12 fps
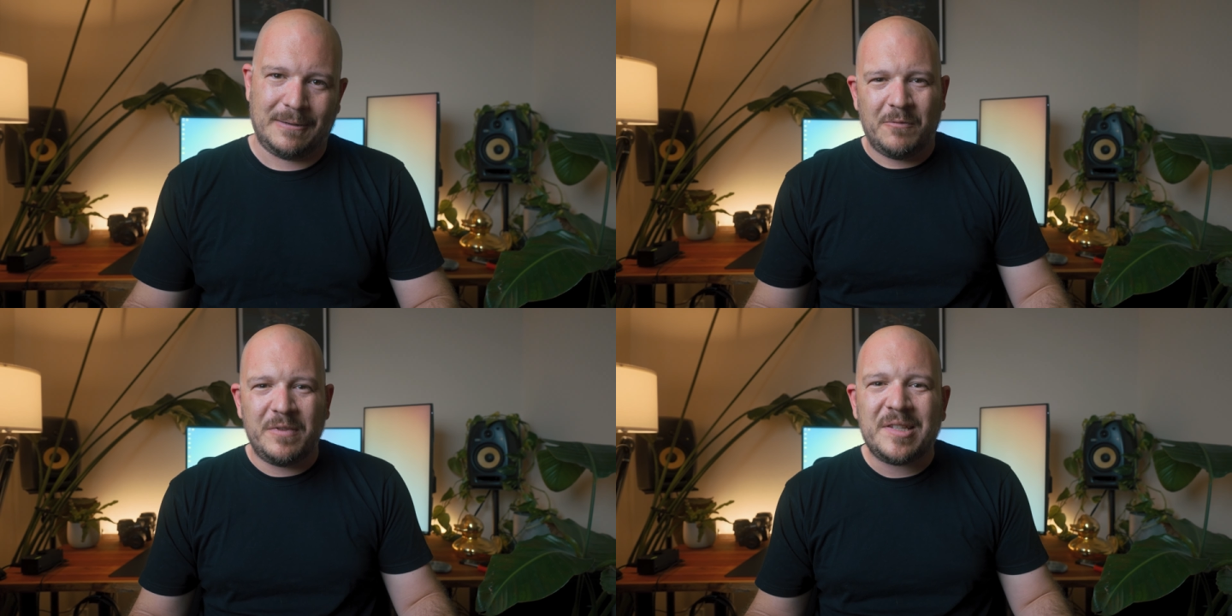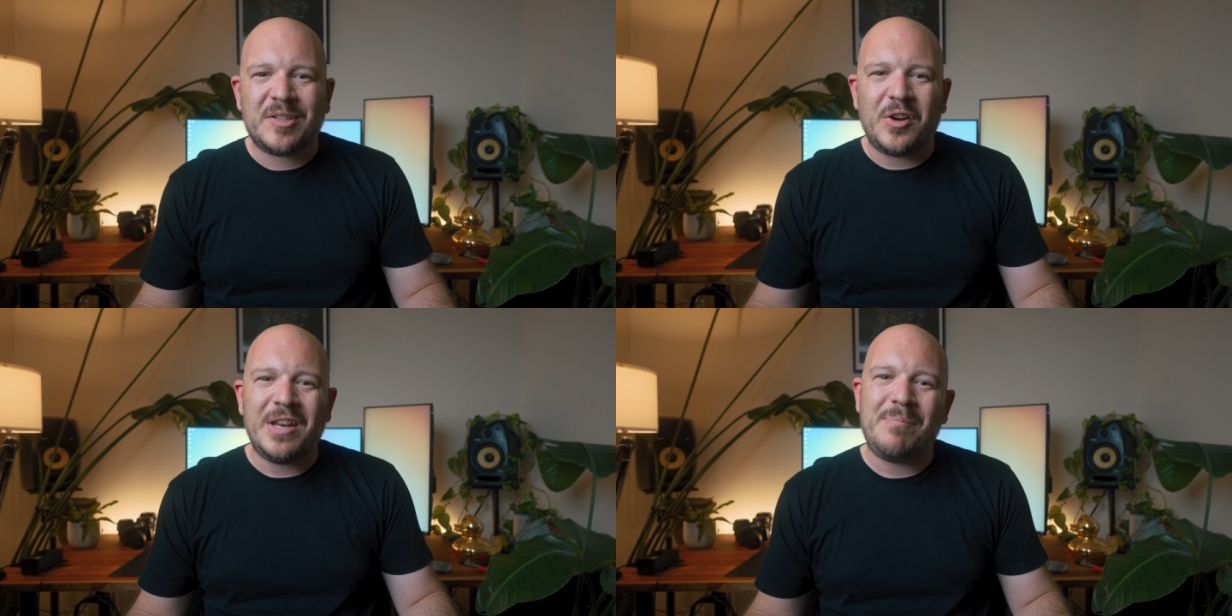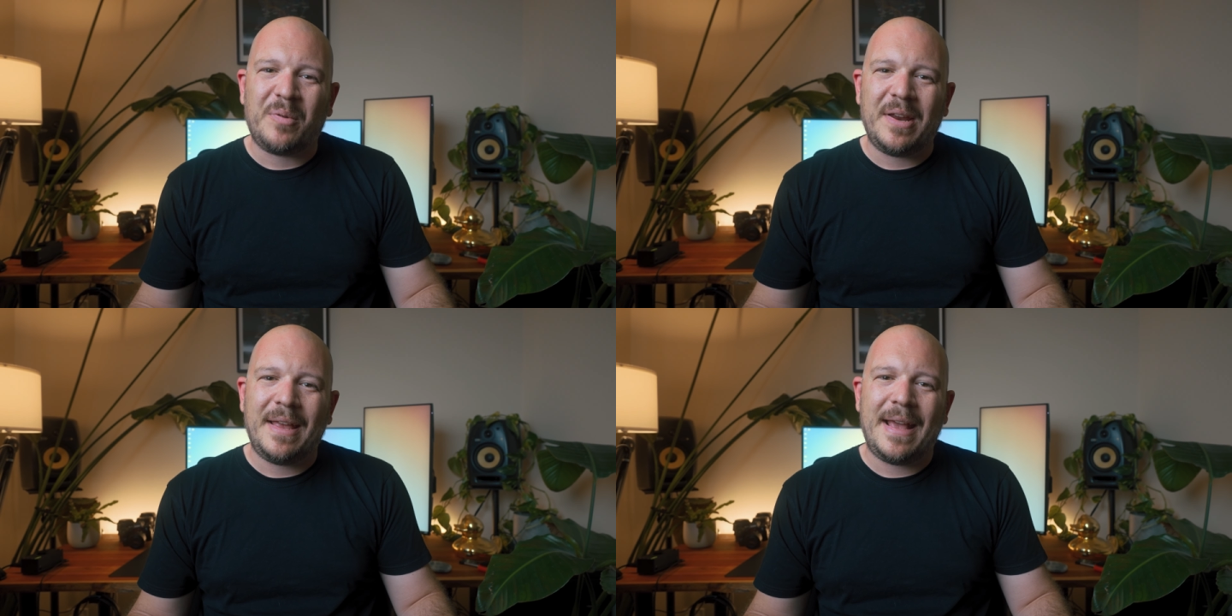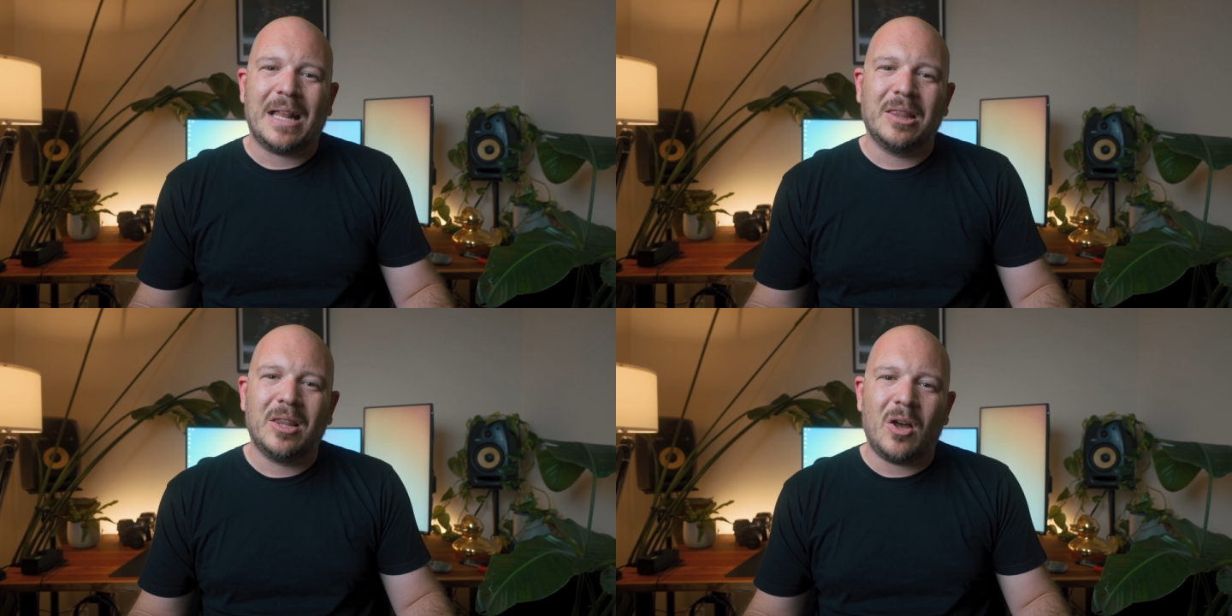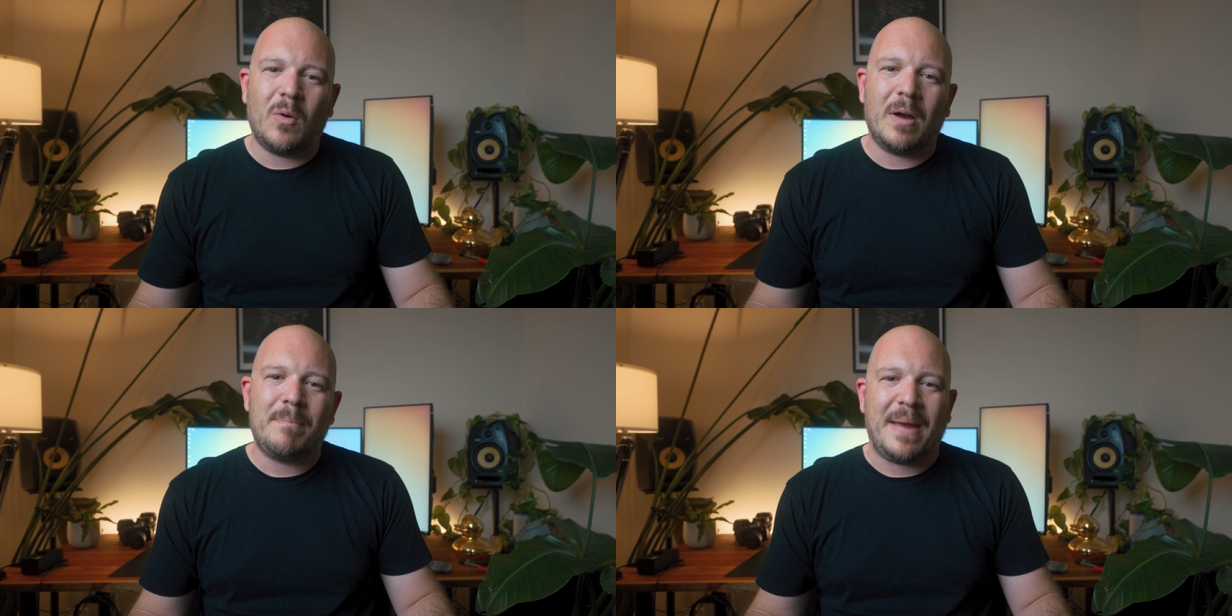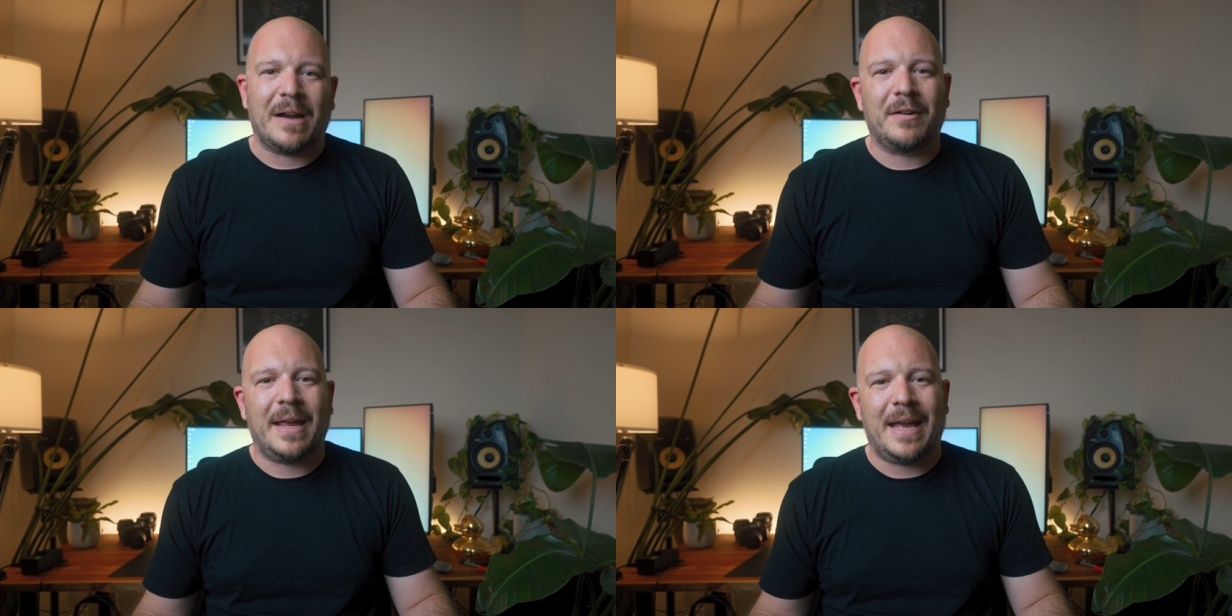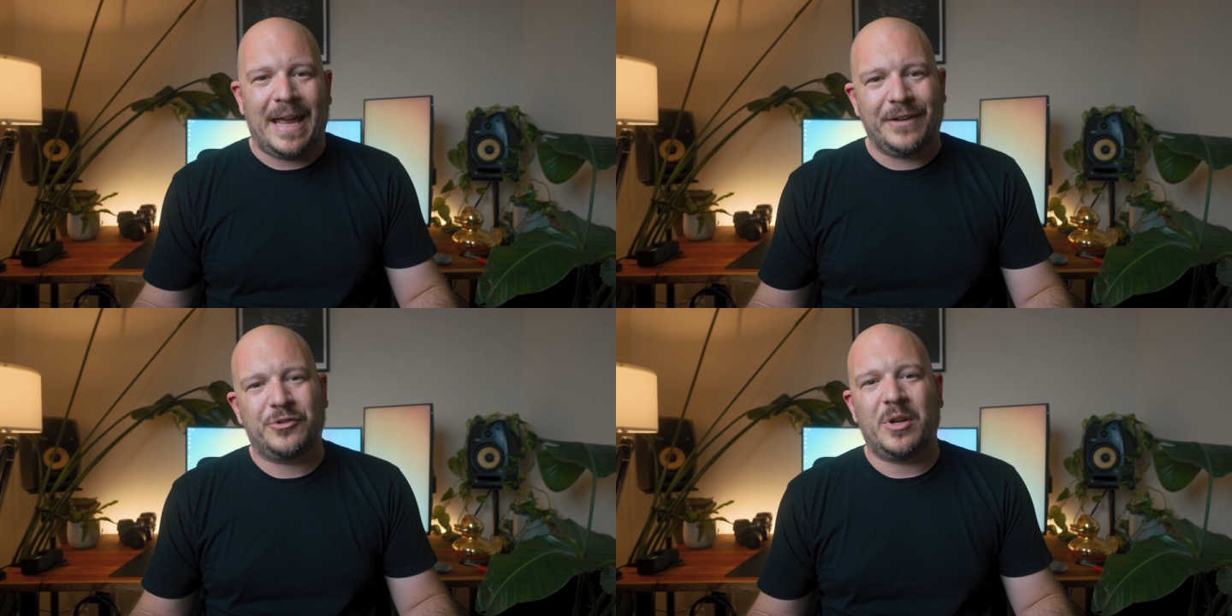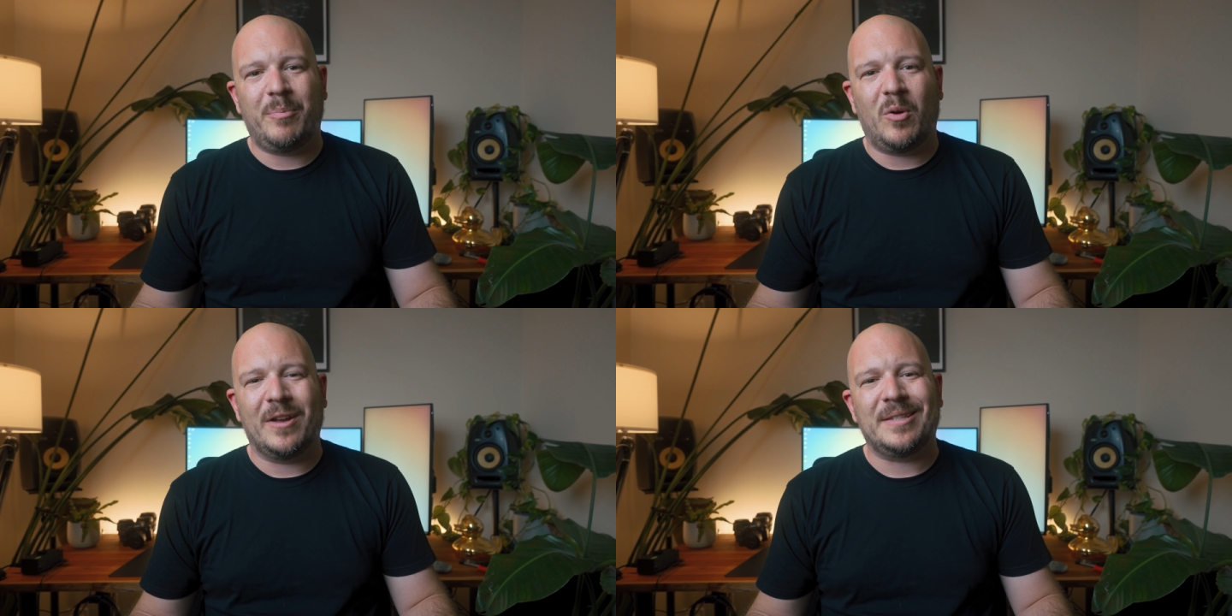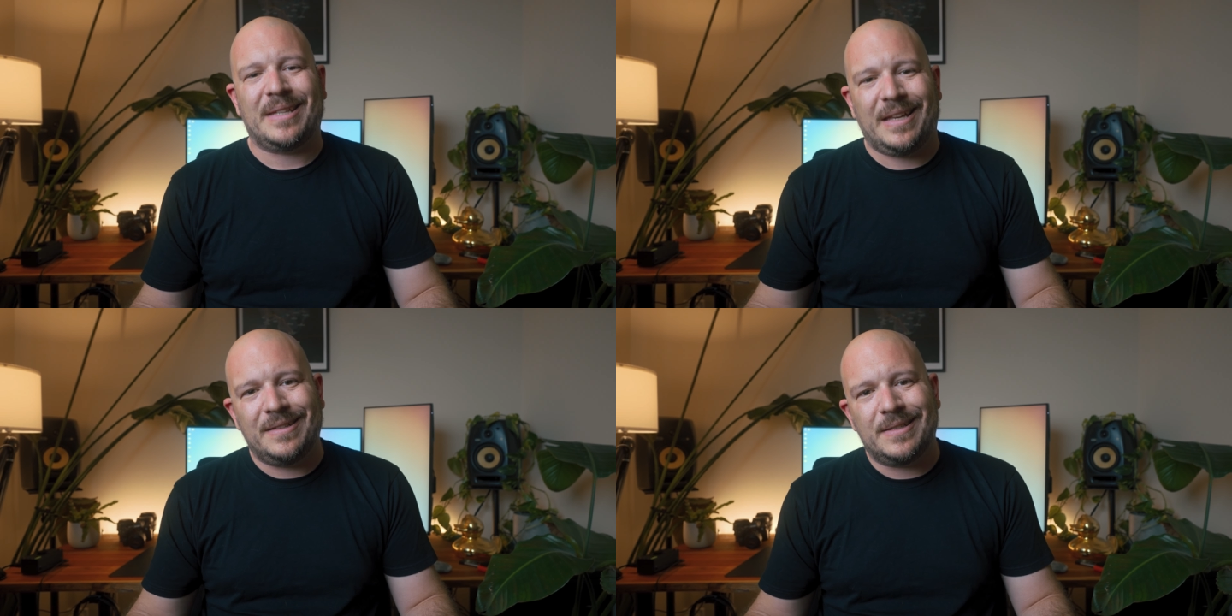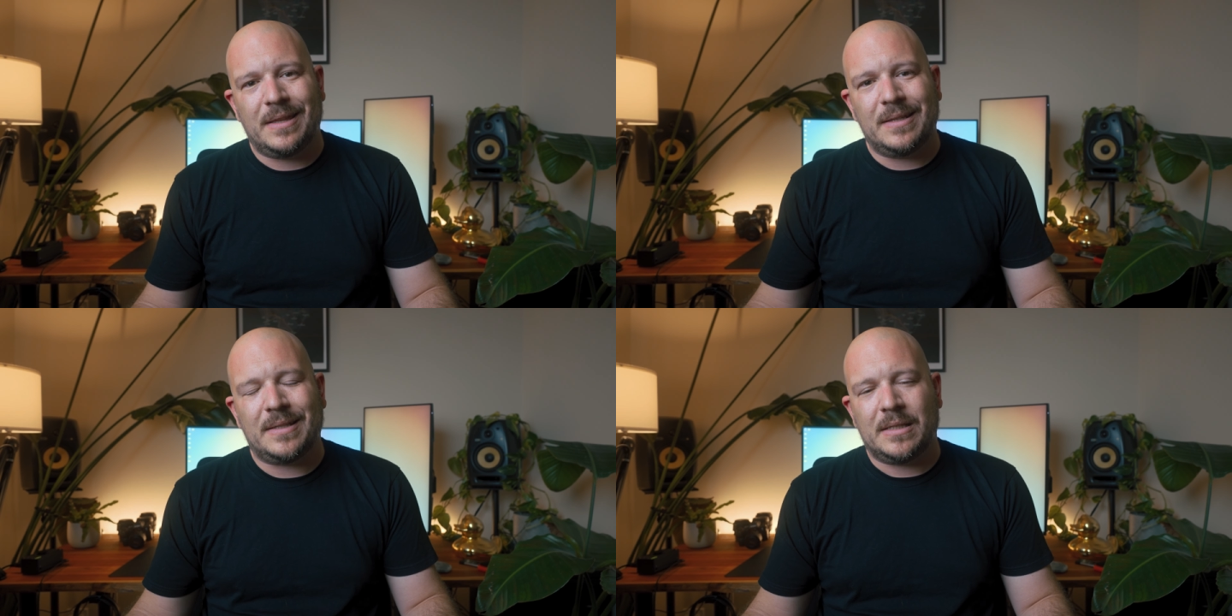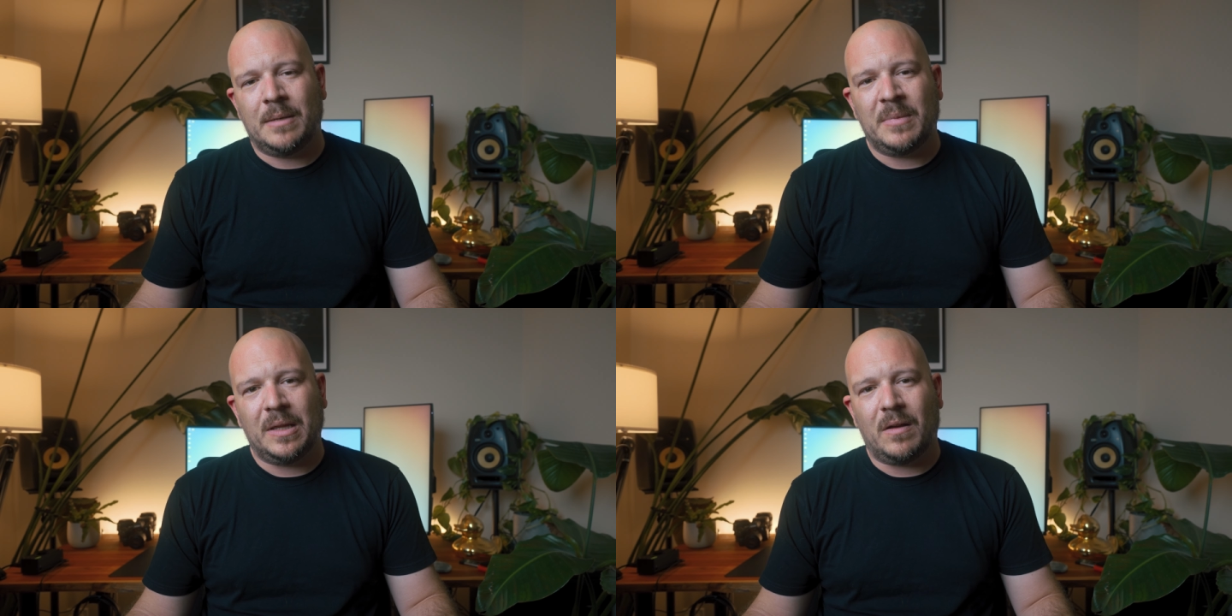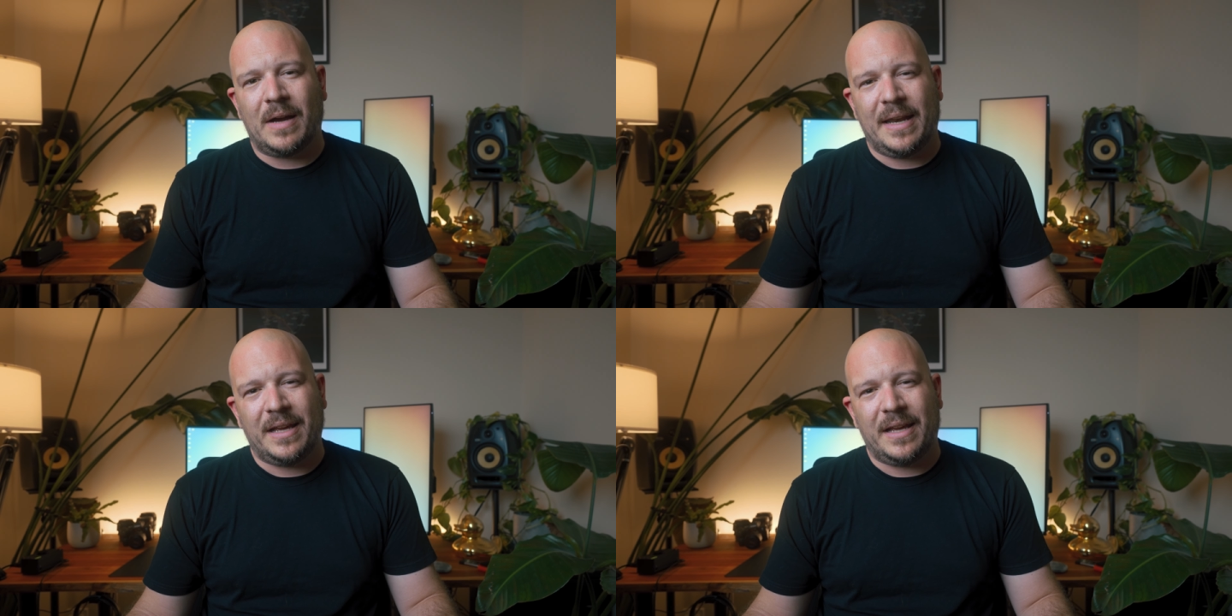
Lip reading: With Sony bringing out lower barrier entry points into the cinema line,